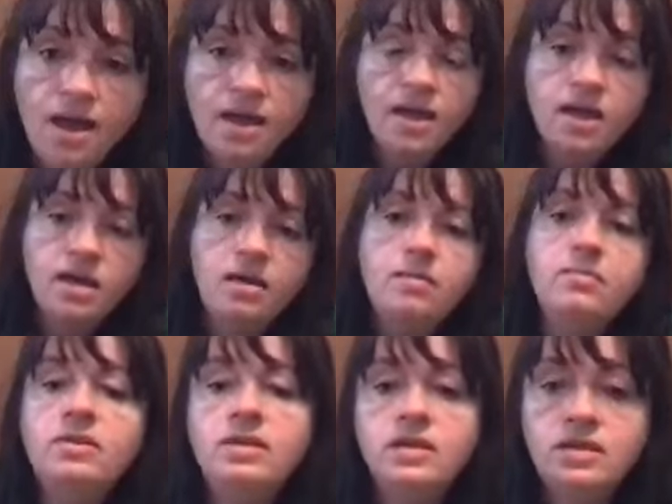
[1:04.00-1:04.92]

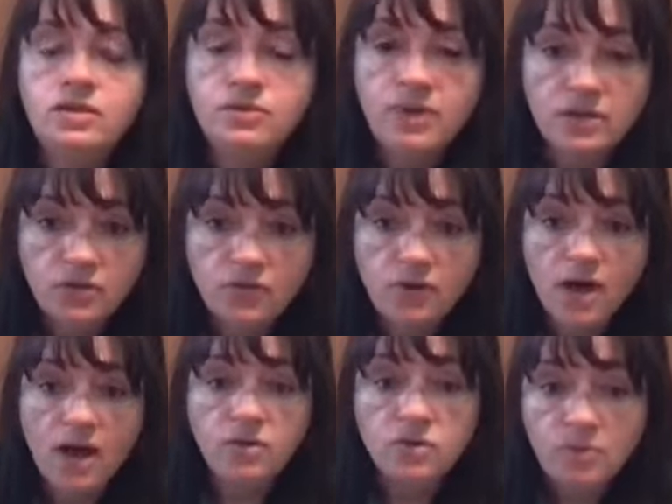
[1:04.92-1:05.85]
am the Director for
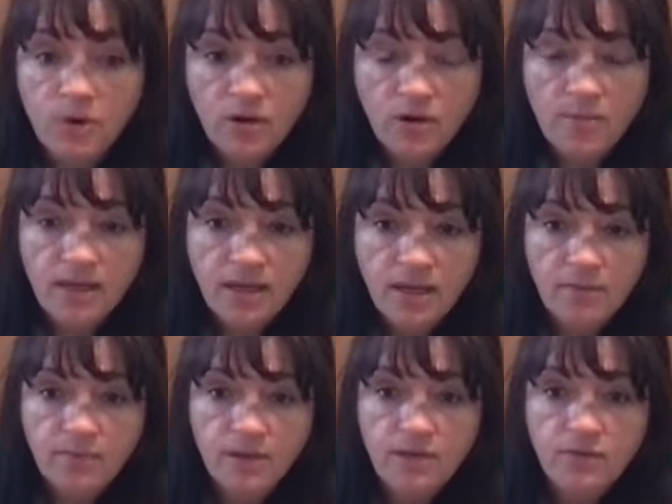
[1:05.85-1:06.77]
Outdoor Program and
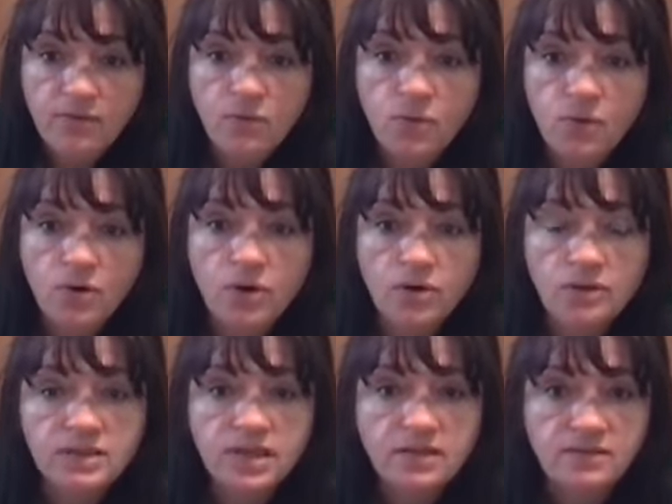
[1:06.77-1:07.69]
Camping for Girl
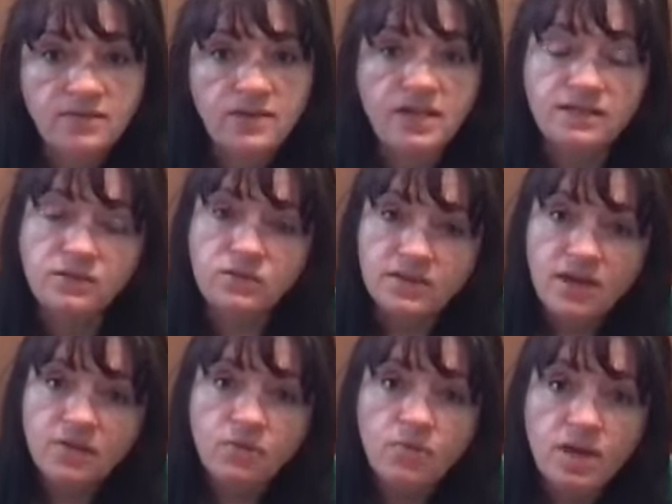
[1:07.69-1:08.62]
Scouts of the Desert
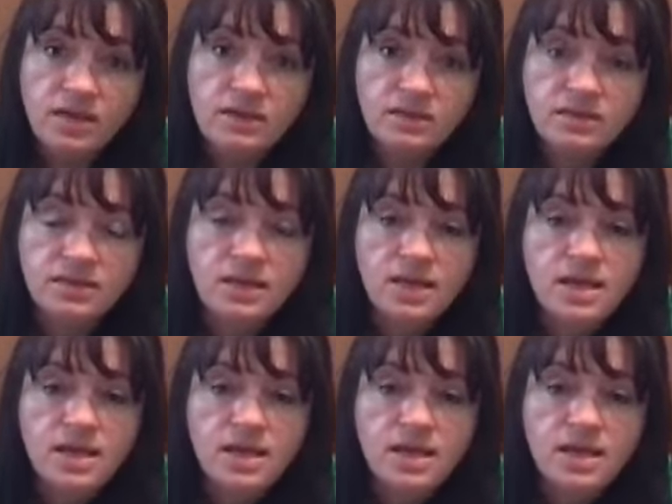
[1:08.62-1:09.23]
Southwest.